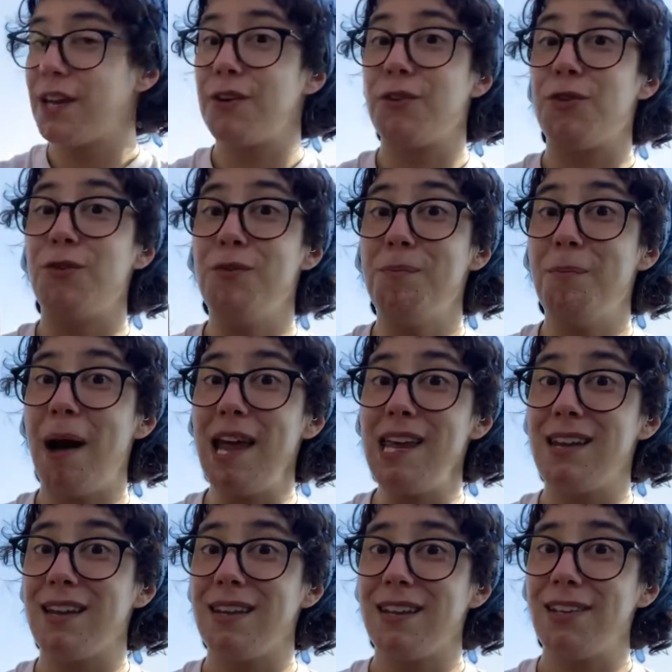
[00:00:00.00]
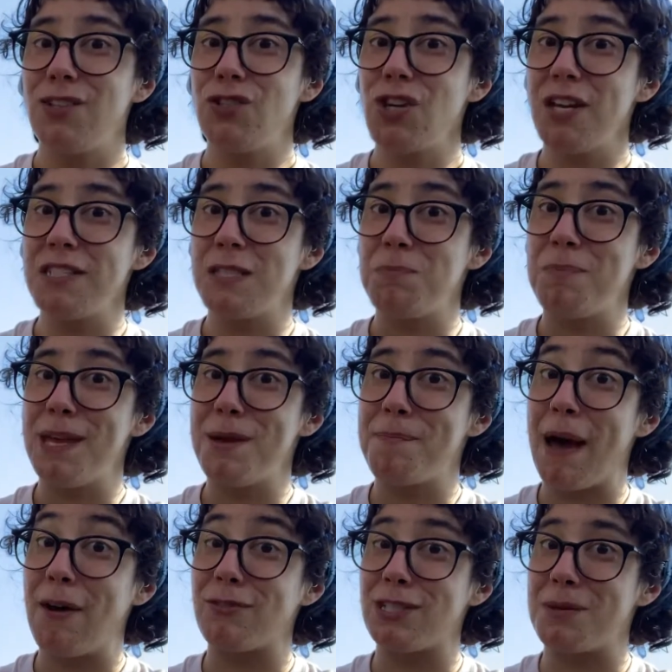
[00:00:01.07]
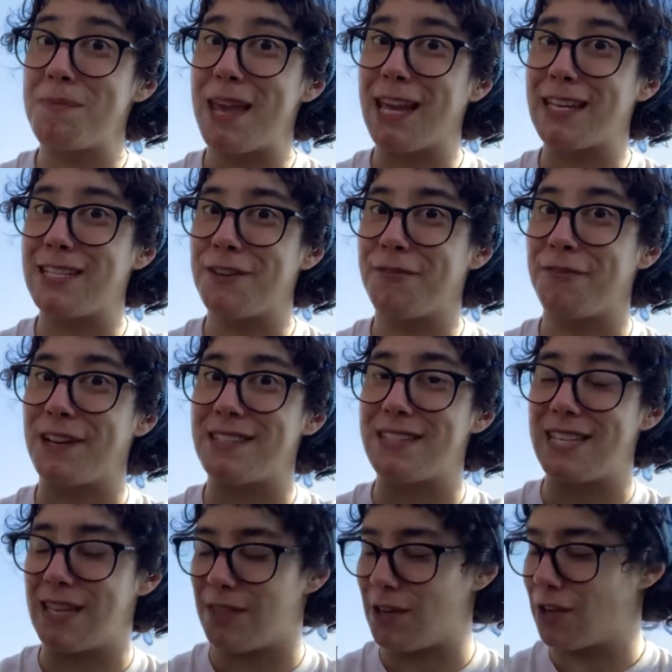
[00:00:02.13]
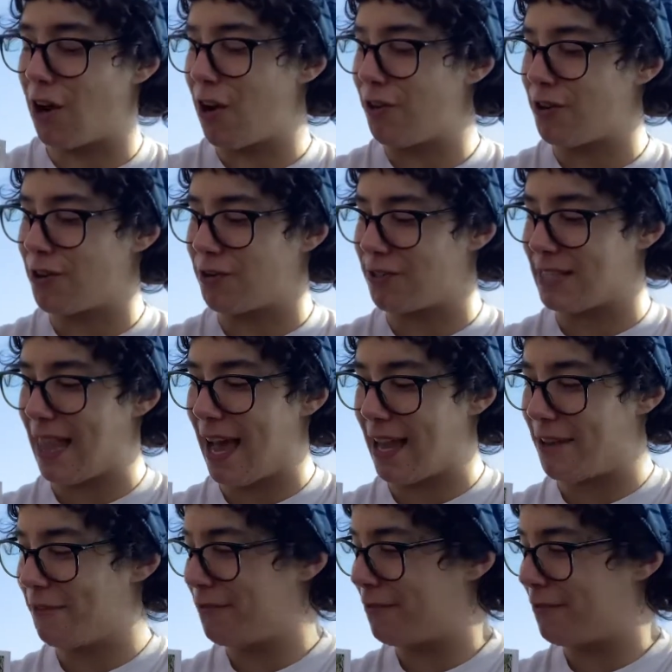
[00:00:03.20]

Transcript: who might just be about to make a difference in the gardener's life.